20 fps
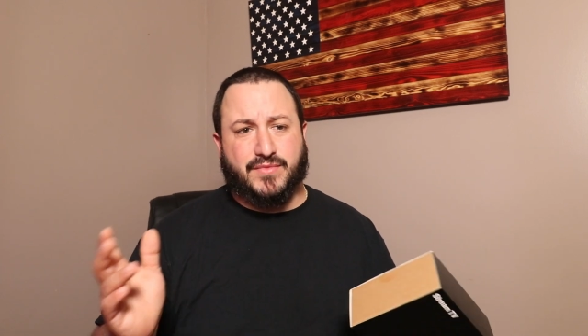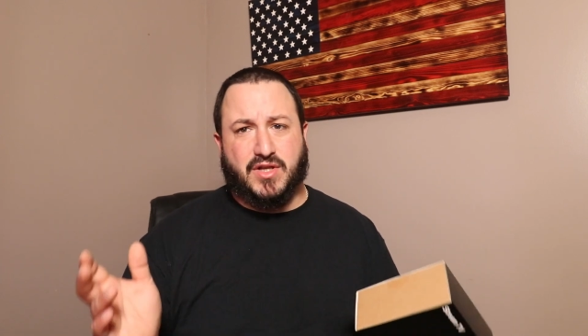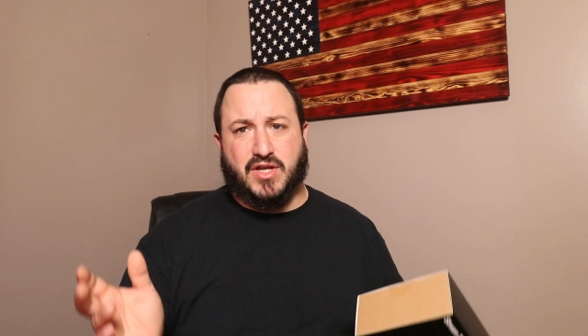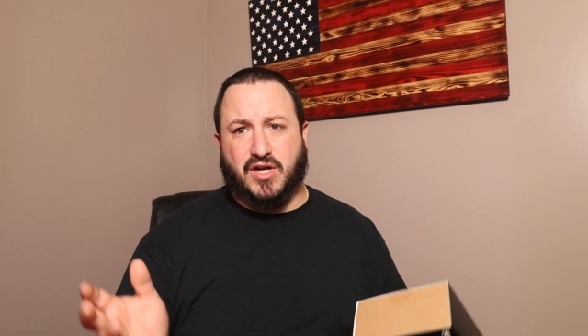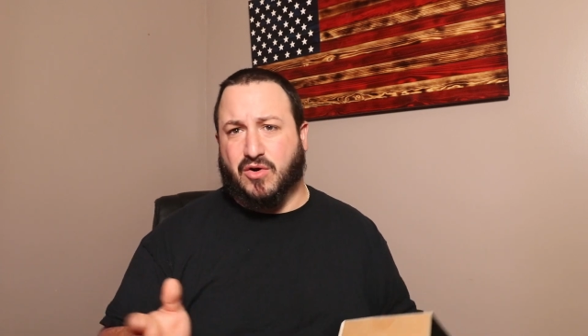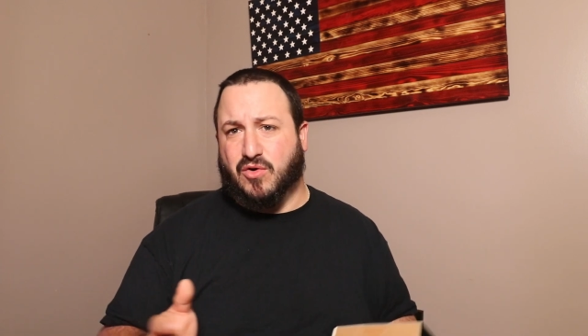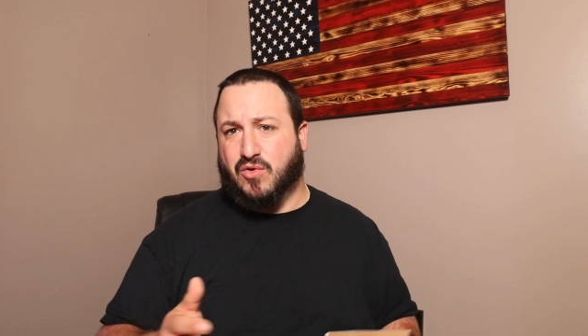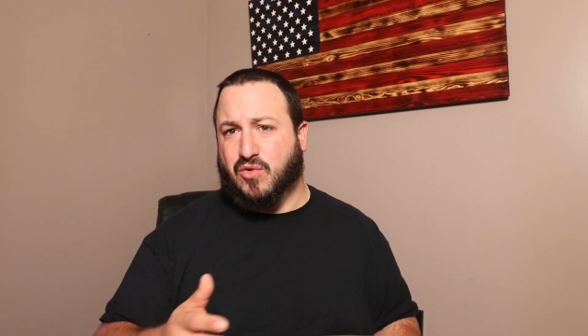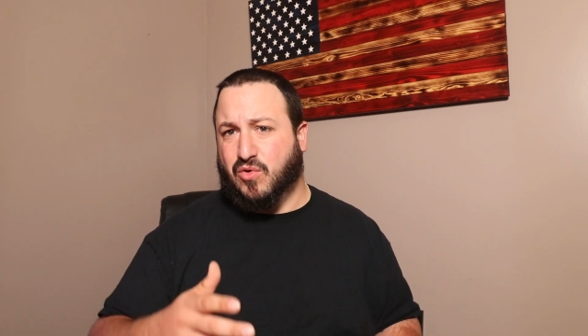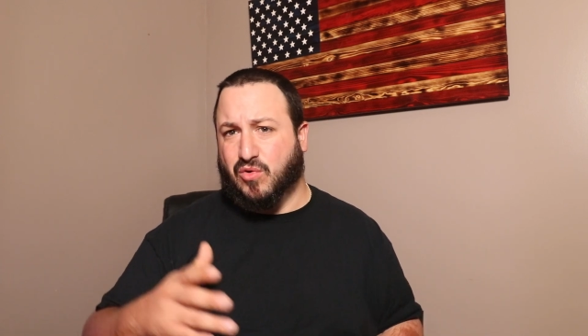you
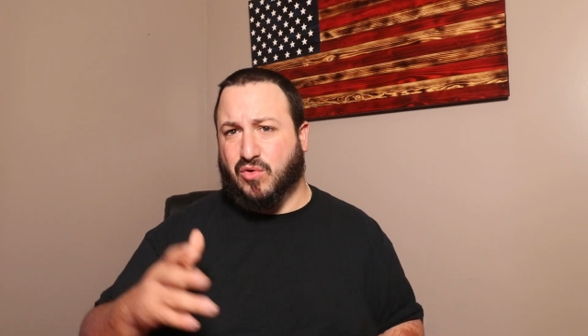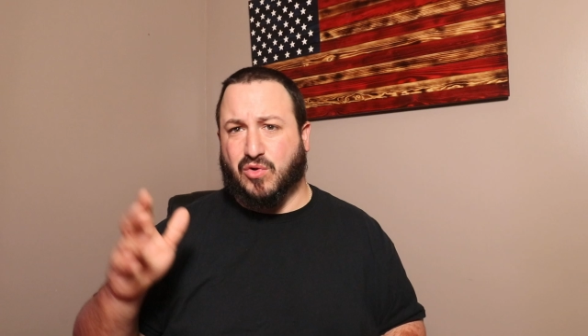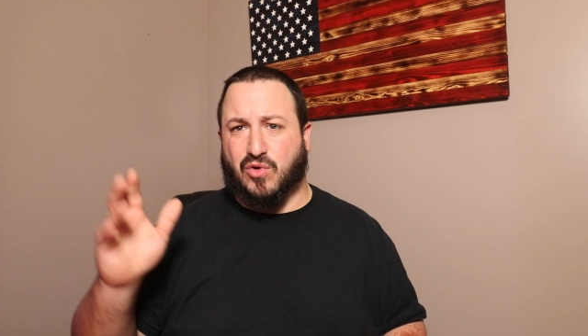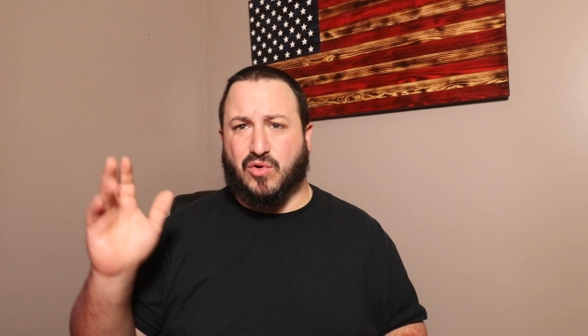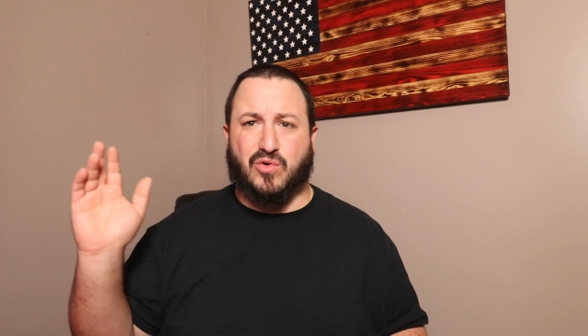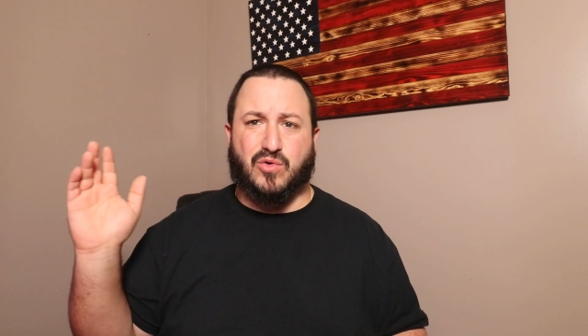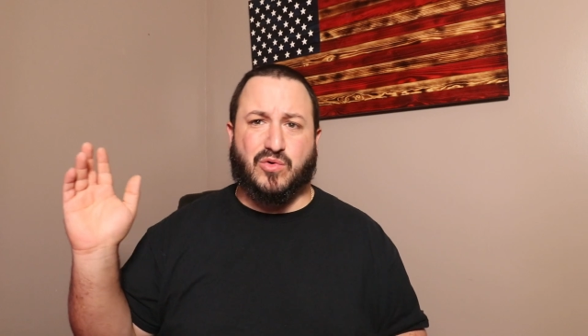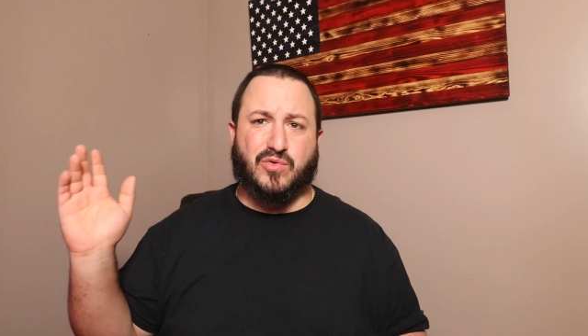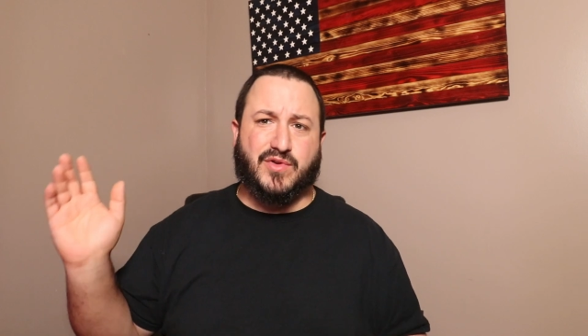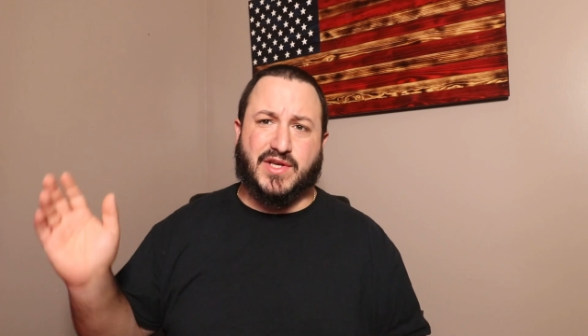know,
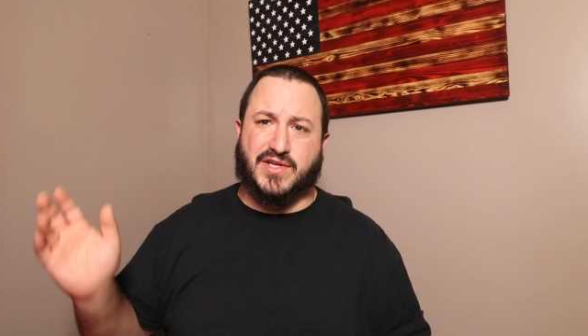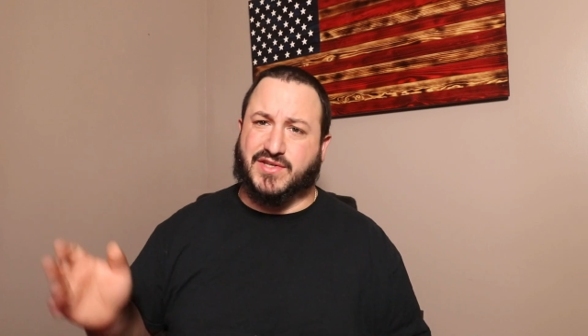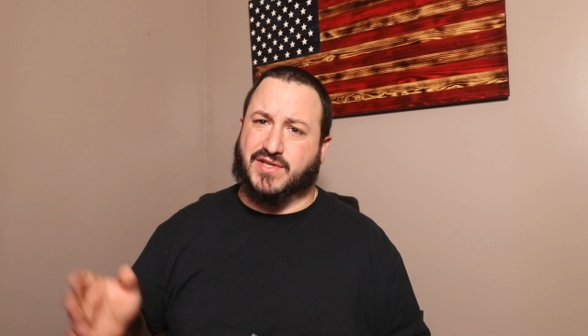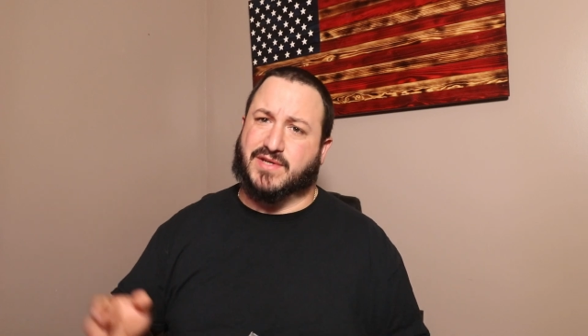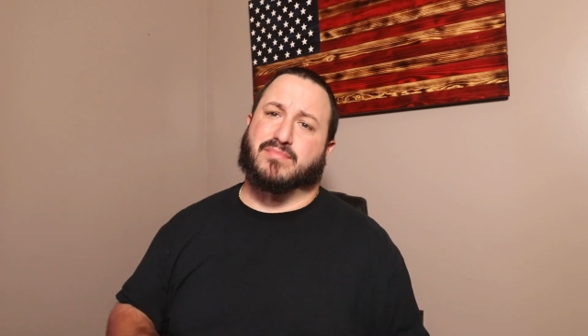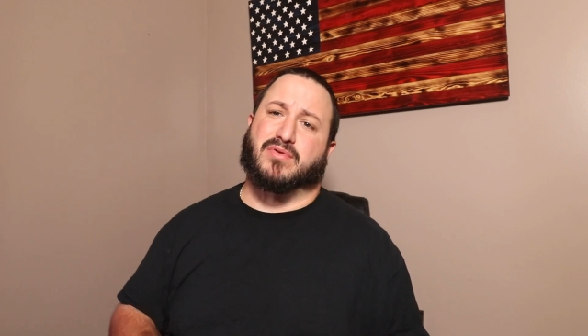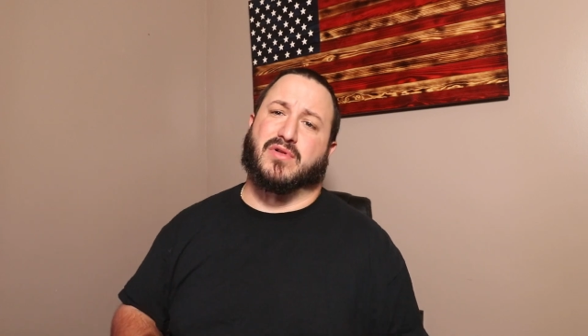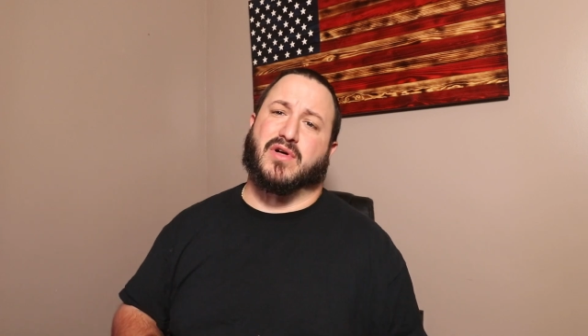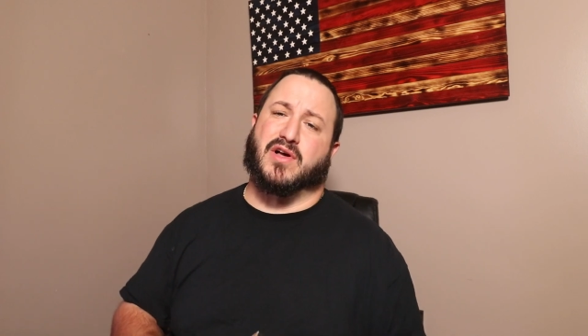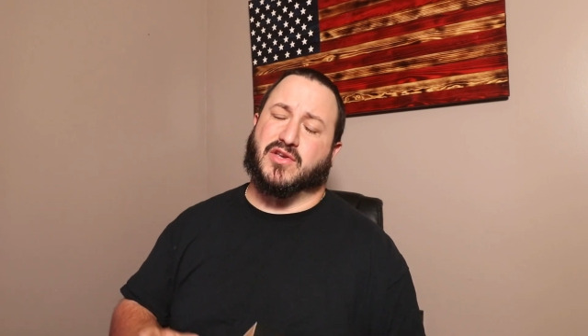Hulu, Disney
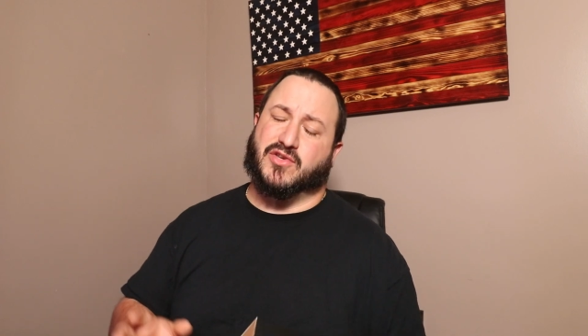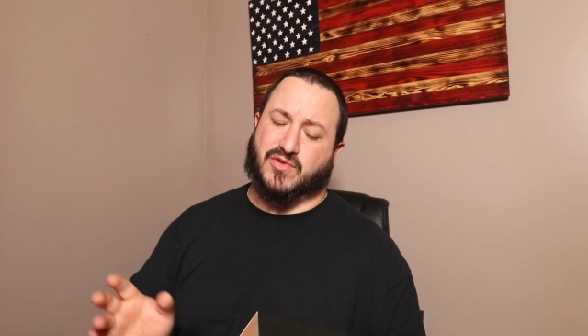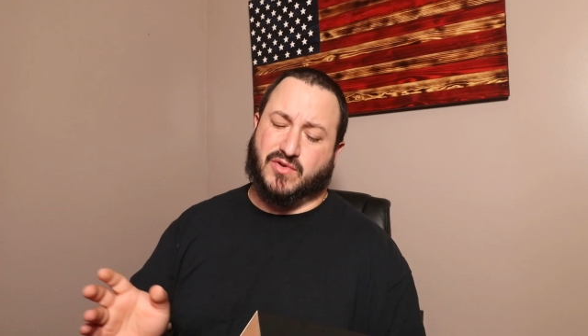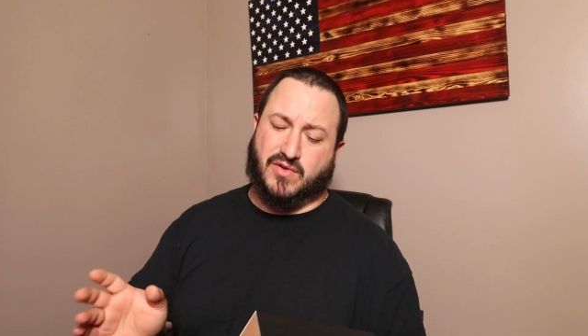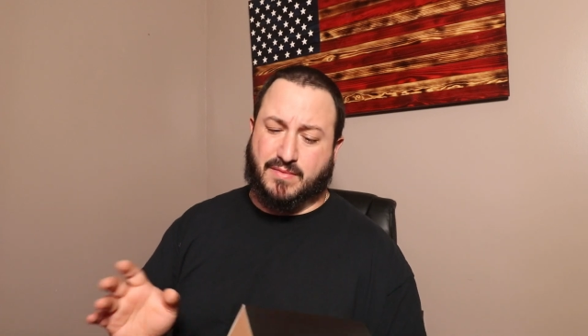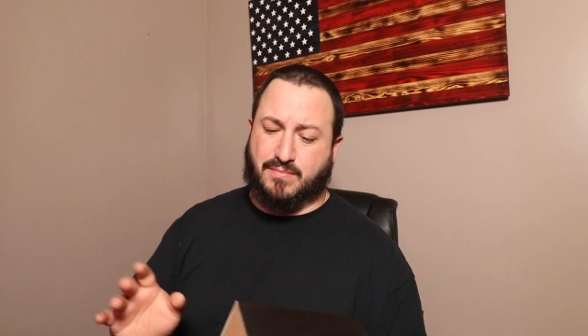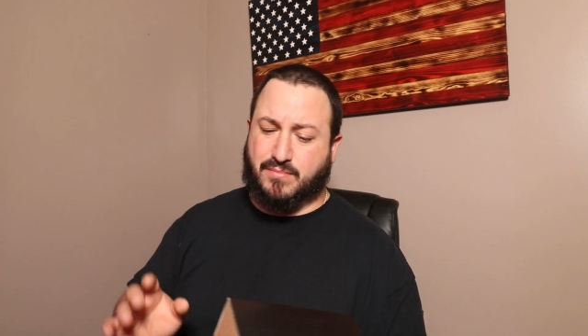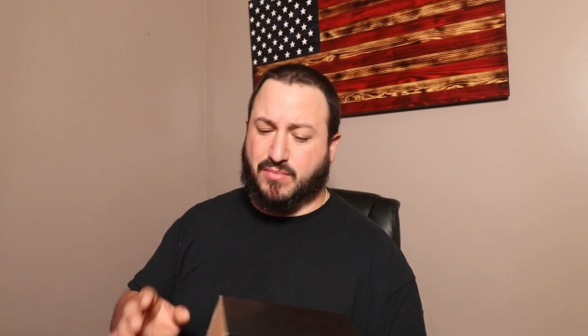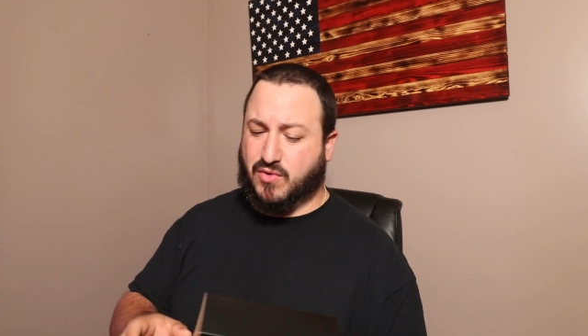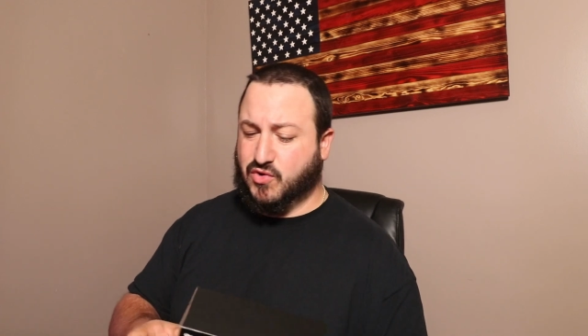Plus, all
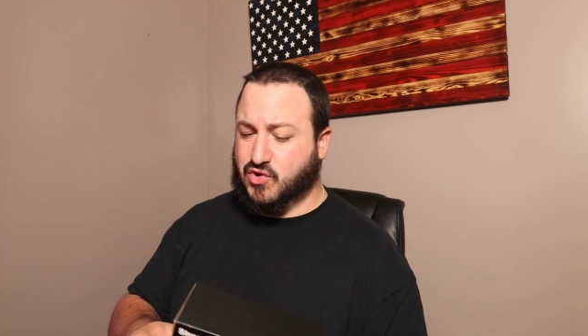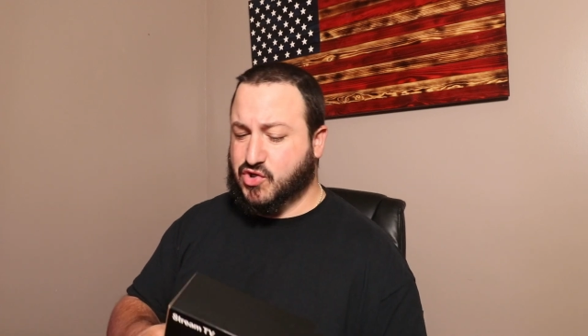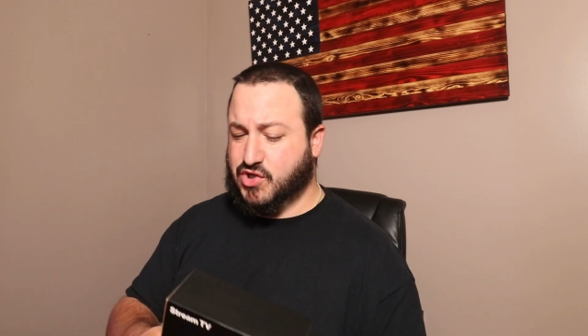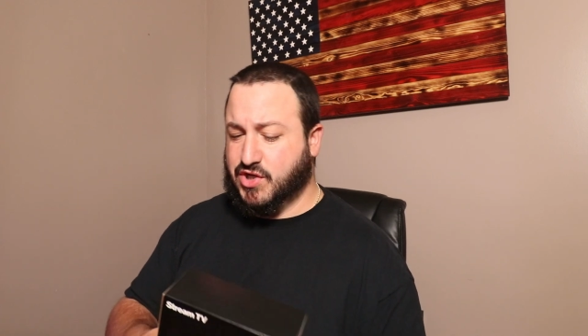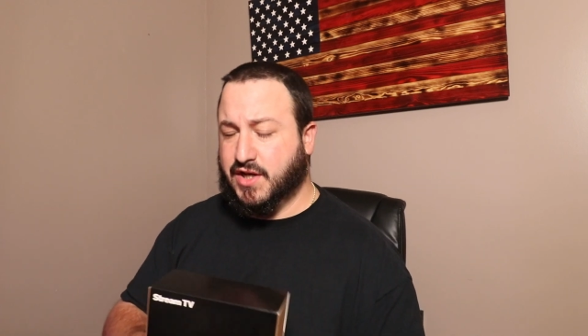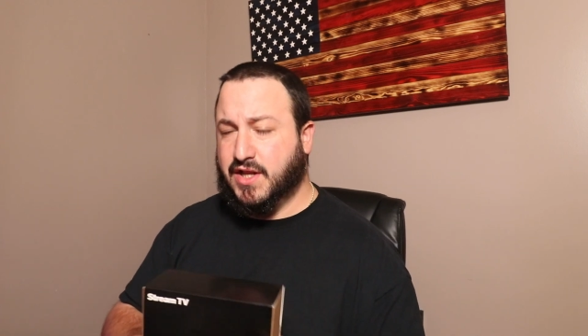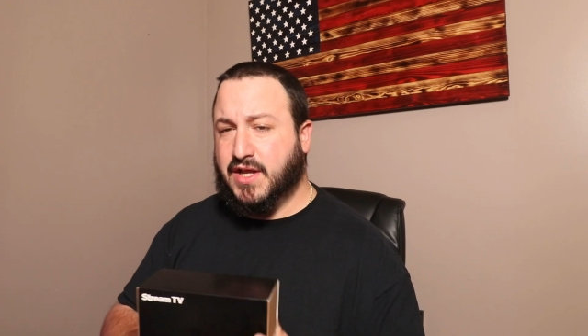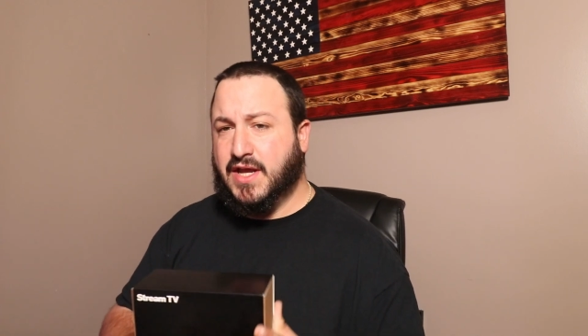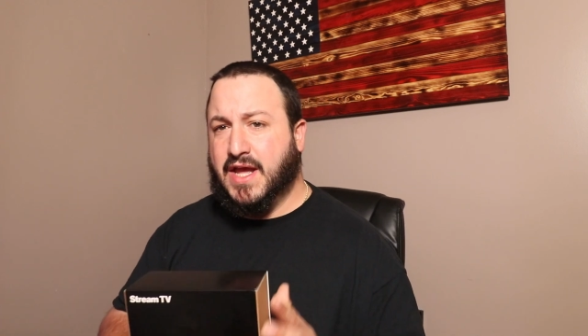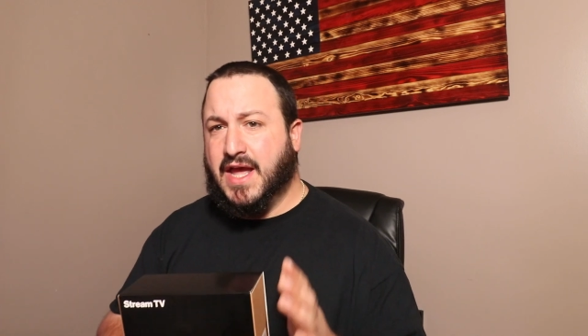that
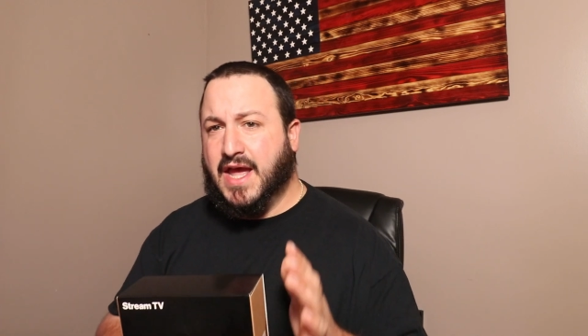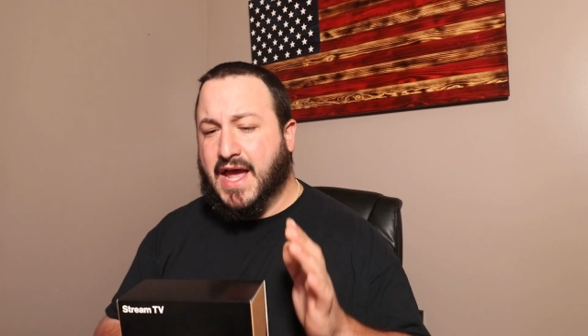bullshit,